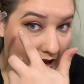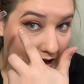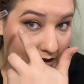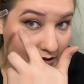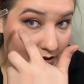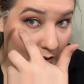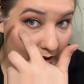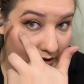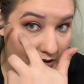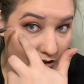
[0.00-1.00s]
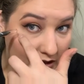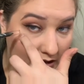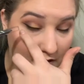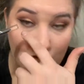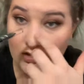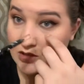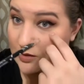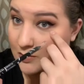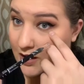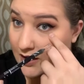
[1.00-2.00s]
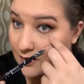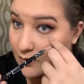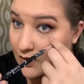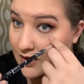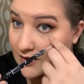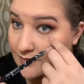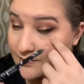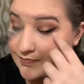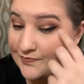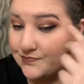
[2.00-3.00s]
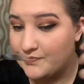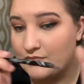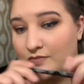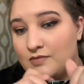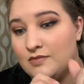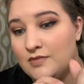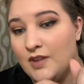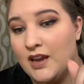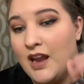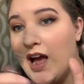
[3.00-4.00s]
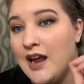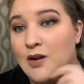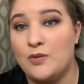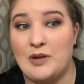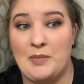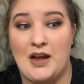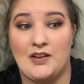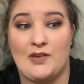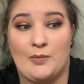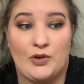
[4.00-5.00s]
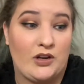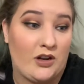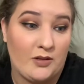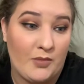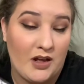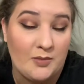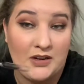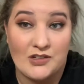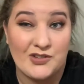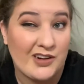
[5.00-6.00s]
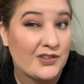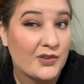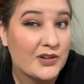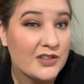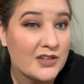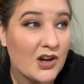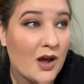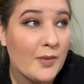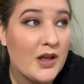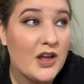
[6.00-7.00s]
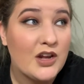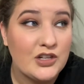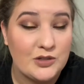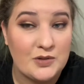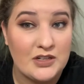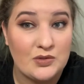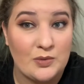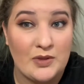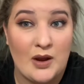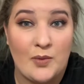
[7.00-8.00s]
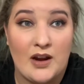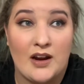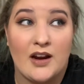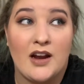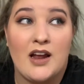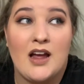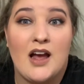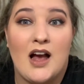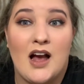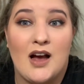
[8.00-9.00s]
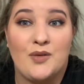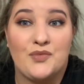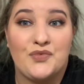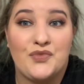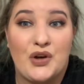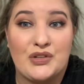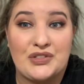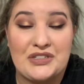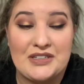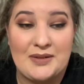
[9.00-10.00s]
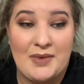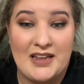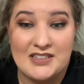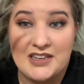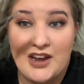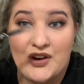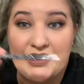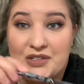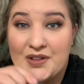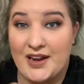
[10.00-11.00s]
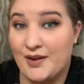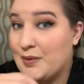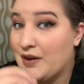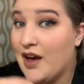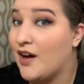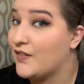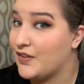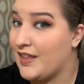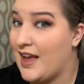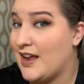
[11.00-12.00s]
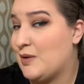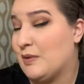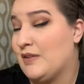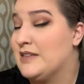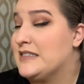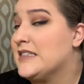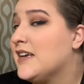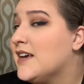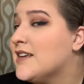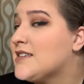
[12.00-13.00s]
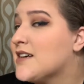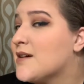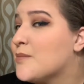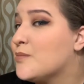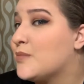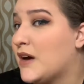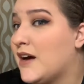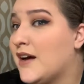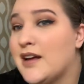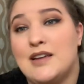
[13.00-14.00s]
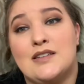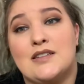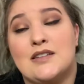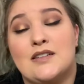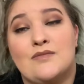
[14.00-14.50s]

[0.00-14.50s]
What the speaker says: it's going to transfer to the bottom one. And I don't really mind if I'm putting it on the bottom and it's transferring to the top, just because normally I wear fall season mascara, so that will cover that and you won't even see it. But